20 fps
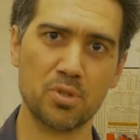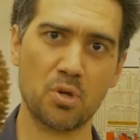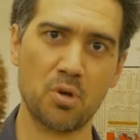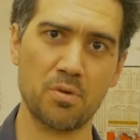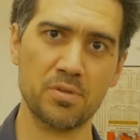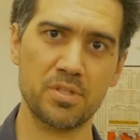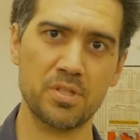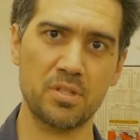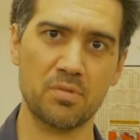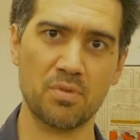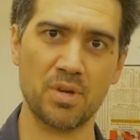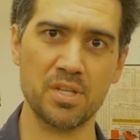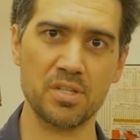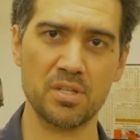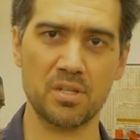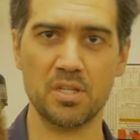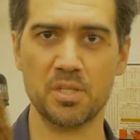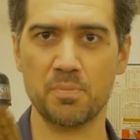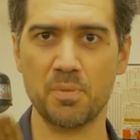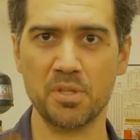cones in
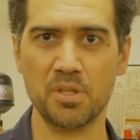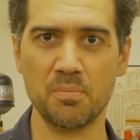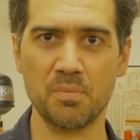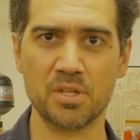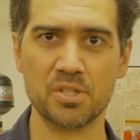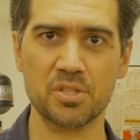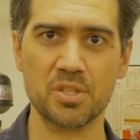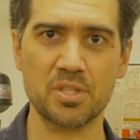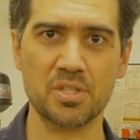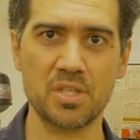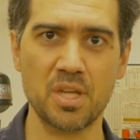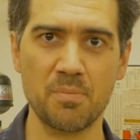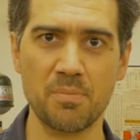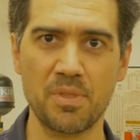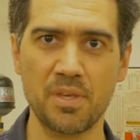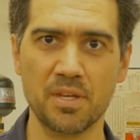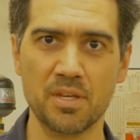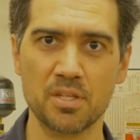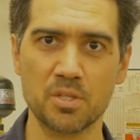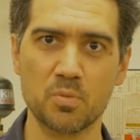resin is pretty much the same
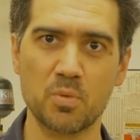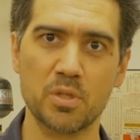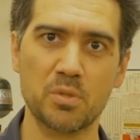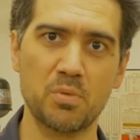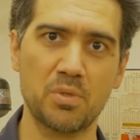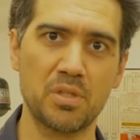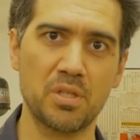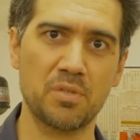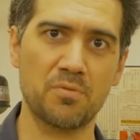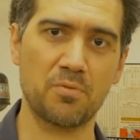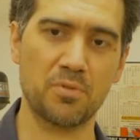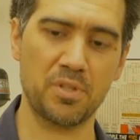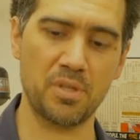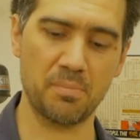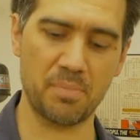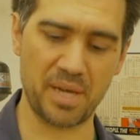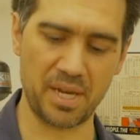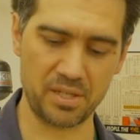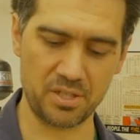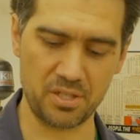thing as what we did for the
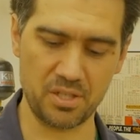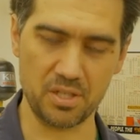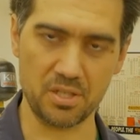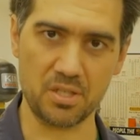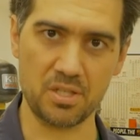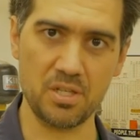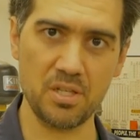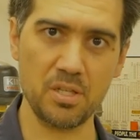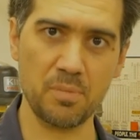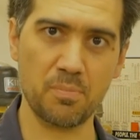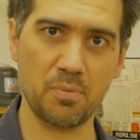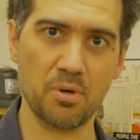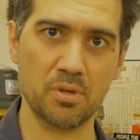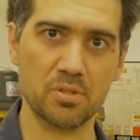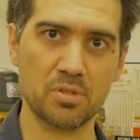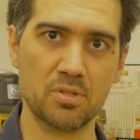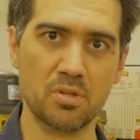Banksia seed pot,